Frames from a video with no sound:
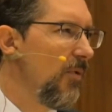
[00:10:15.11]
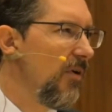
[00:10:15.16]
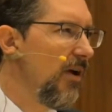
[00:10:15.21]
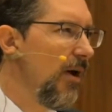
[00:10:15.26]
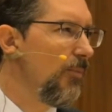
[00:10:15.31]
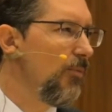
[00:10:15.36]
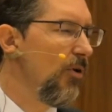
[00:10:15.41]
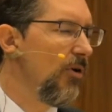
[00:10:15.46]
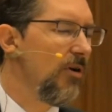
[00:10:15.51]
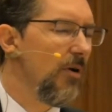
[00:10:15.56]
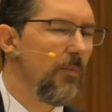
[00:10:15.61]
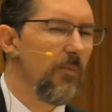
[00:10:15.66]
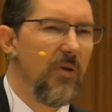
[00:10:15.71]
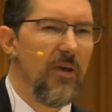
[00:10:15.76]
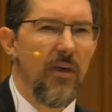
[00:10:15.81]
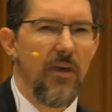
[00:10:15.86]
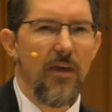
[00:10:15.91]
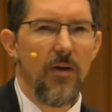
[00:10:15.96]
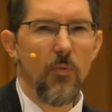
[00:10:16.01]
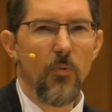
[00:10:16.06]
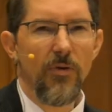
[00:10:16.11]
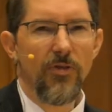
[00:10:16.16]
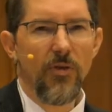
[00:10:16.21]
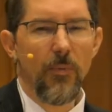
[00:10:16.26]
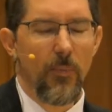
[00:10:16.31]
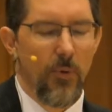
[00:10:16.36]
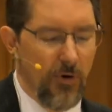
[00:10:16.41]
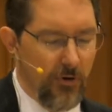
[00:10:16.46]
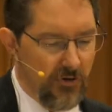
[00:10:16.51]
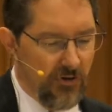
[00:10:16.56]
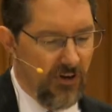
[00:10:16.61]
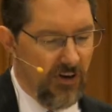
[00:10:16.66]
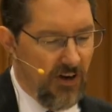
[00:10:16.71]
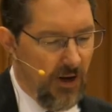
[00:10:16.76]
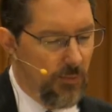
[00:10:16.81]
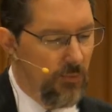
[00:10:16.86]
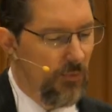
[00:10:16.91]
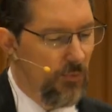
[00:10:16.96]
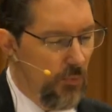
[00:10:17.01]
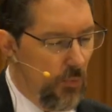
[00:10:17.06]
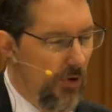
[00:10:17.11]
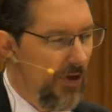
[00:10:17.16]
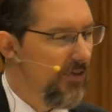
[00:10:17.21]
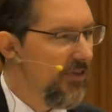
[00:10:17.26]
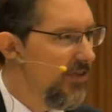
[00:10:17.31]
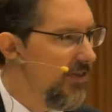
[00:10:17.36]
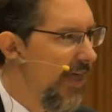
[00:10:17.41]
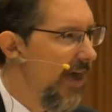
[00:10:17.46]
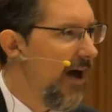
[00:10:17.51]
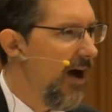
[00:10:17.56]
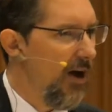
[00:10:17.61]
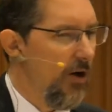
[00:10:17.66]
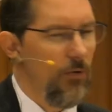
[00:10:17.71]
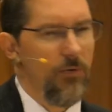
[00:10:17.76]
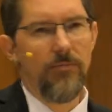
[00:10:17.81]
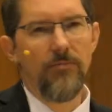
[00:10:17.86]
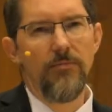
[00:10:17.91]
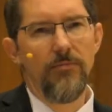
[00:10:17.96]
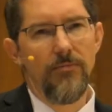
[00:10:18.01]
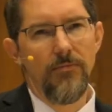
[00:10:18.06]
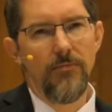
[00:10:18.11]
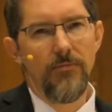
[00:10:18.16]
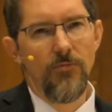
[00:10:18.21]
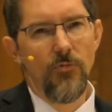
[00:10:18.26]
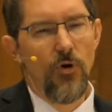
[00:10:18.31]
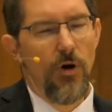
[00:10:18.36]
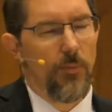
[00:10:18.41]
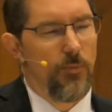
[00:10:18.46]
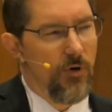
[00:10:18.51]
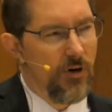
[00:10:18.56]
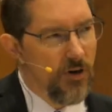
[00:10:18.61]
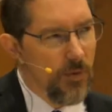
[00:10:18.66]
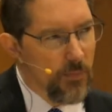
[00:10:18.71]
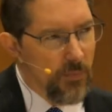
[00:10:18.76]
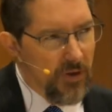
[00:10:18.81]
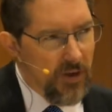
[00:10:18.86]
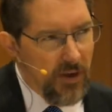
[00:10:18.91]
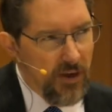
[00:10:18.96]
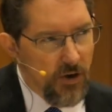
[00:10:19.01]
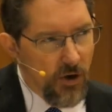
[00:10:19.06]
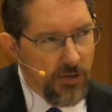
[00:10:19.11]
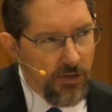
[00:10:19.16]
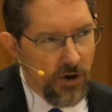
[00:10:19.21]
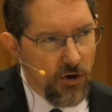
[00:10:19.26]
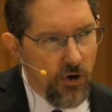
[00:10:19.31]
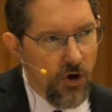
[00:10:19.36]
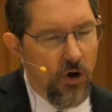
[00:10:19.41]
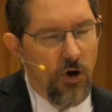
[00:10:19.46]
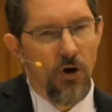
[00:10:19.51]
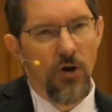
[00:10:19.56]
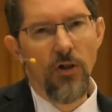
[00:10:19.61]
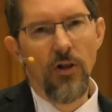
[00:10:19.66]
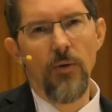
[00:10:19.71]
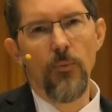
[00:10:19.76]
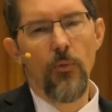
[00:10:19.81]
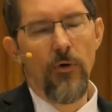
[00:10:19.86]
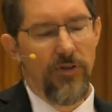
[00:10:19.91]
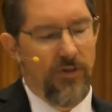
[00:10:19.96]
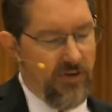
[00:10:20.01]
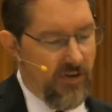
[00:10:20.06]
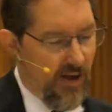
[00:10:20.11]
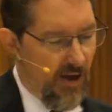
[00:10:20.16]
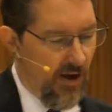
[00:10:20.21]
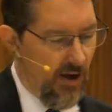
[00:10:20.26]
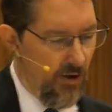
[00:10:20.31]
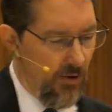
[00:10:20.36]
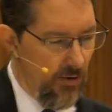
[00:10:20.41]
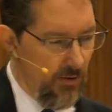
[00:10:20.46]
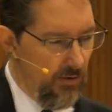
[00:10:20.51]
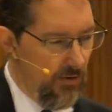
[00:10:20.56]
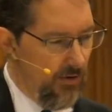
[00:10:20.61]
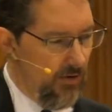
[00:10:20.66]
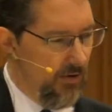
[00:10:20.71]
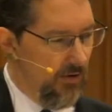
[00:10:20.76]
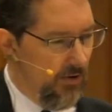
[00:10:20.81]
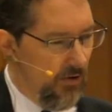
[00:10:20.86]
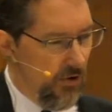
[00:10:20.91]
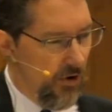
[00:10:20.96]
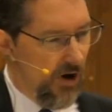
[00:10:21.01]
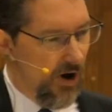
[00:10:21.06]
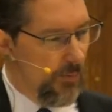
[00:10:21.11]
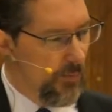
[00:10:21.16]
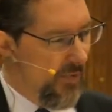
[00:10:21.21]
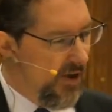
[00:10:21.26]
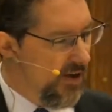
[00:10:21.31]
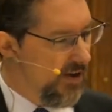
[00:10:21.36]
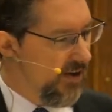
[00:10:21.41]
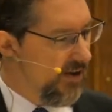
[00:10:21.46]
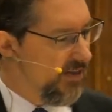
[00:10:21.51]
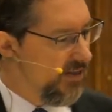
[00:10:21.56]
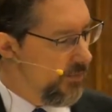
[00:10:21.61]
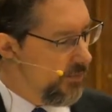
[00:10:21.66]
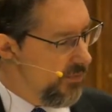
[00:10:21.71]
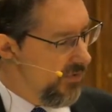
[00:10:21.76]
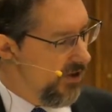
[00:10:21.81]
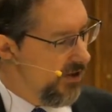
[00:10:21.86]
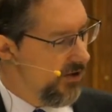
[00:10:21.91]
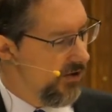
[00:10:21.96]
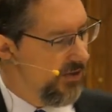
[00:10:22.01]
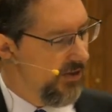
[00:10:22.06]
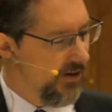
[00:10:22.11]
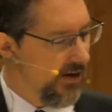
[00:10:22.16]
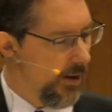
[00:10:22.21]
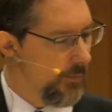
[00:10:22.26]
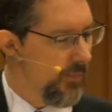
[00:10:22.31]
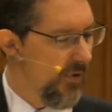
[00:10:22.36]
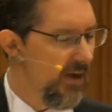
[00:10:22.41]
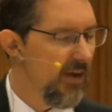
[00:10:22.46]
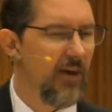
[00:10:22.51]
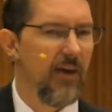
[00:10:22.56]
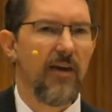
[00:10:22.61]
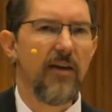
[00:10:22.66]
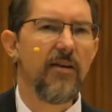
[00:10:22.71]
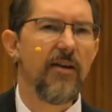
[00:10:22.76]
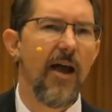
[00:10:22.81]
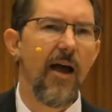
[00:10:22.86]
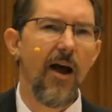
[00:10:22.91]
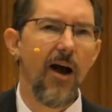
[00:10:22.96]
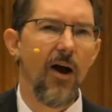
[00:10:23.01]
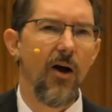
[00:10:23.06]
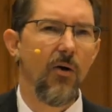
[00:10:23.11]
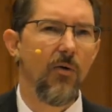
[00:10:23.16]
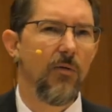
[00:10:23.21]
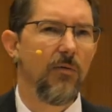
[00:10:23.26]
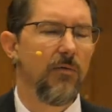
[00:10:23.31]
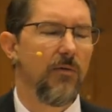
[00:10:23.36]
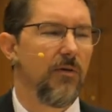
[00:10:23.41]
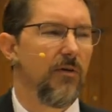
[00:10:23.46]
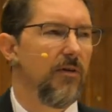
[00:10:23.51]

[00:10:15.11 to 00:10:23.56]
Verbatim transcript: but I'm going to be with the person I'm with now, or I'm going to be on the call I'm with now, or I'm making the meal that I'm making now,